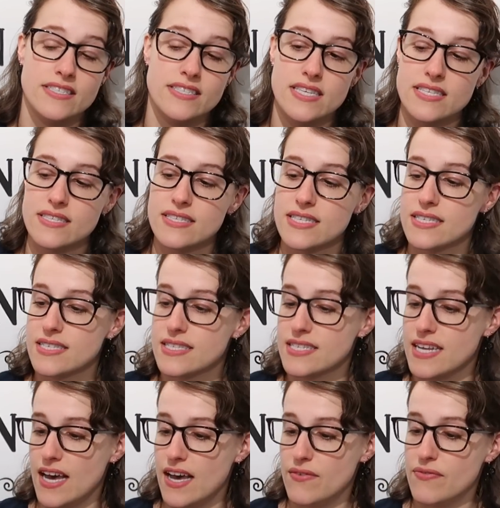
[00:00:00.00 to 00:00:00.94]
this is the
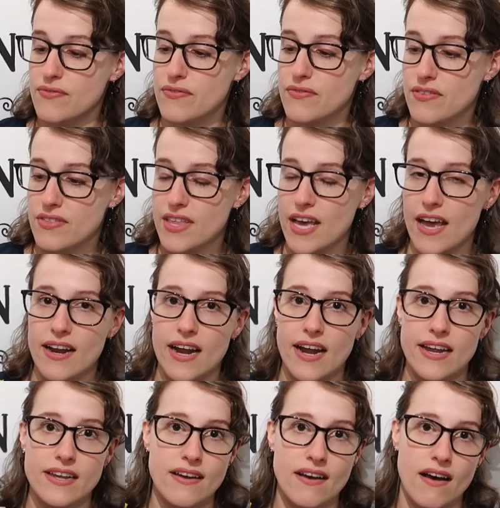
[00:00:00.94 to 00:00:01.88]
stuff that
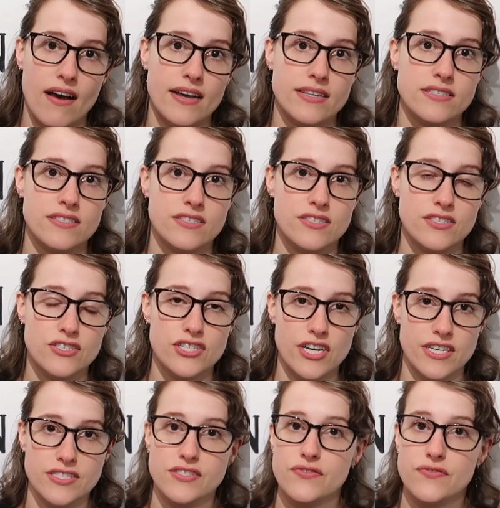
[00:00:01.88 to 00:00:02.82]
I got
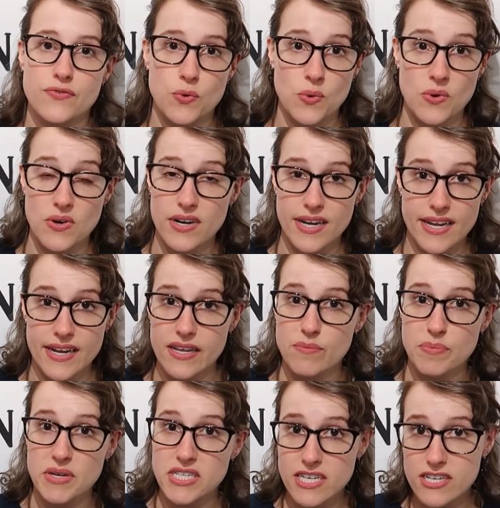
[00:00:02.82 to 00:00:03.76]
just for
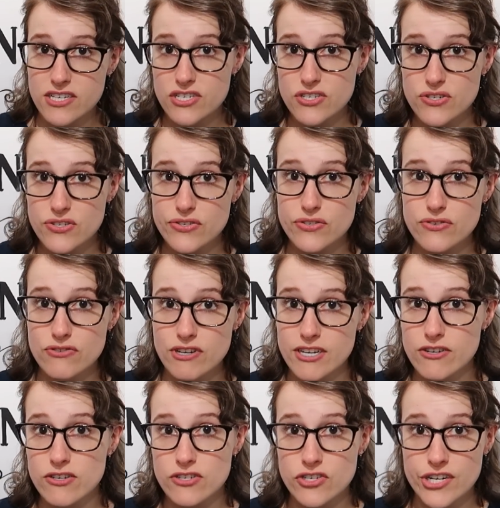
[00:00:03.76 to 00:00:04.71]
any potential
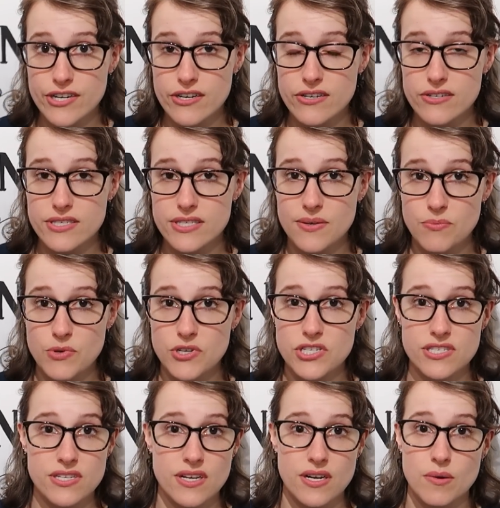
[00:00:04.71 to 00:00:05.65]
trick or treaters, and we're
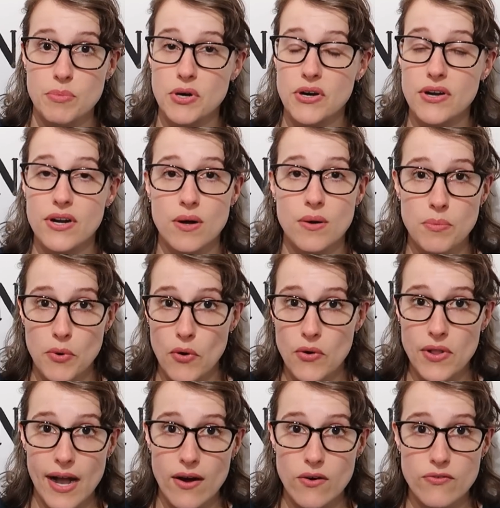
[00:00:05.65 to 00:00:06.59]
just going to put a
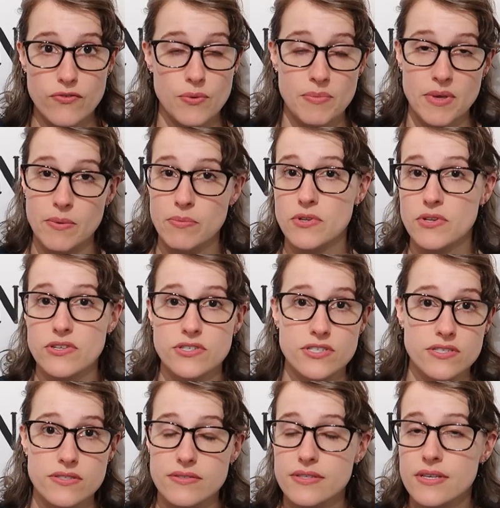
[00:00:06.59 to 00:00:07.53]
bowl out for people to
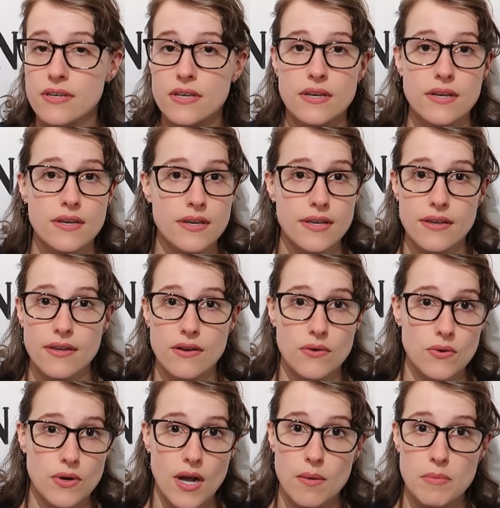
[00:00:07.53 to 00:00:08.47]
just, you
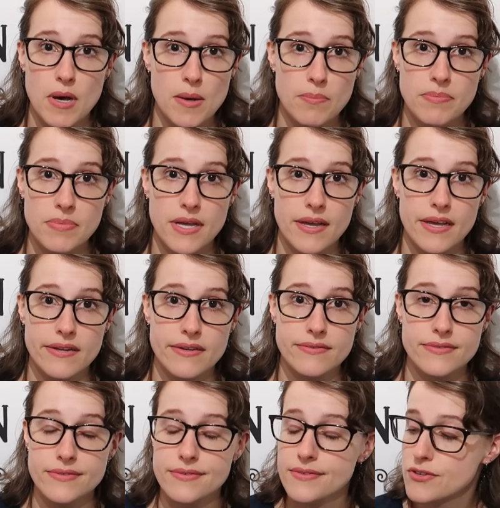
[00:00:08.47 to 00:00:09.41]
know, come up
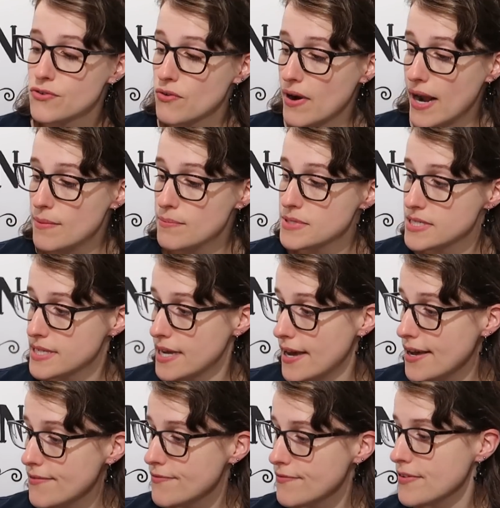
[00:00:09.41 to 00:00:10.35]
and grab
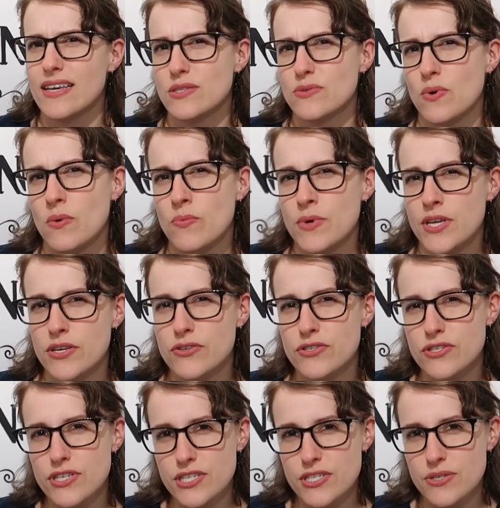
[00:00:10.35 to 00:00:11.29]
stuff. That's what we
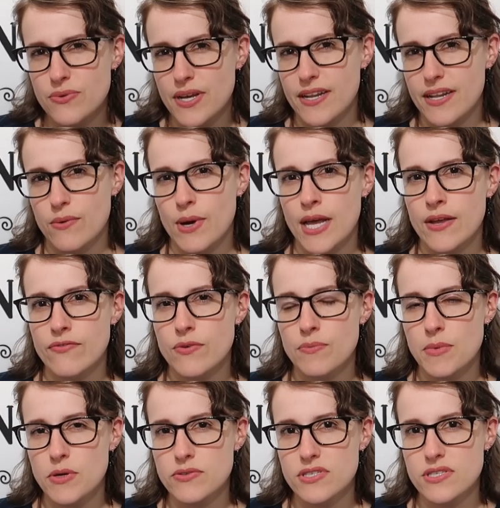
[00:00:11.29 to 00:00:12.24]
usually do anyway for
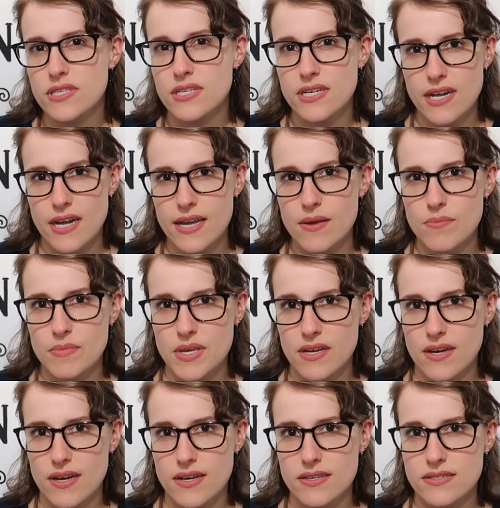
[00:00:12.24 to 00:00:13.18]
most of the night
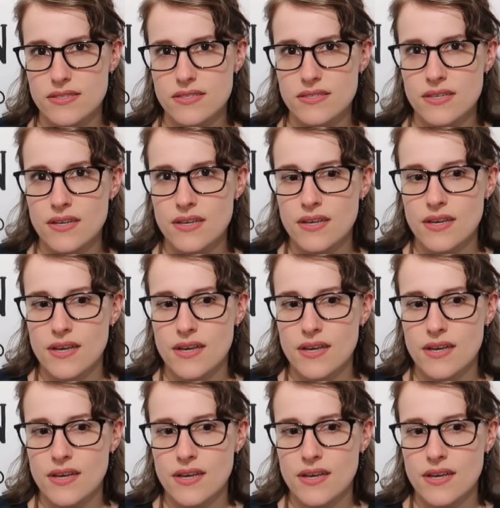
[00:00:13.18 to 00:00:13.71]
because.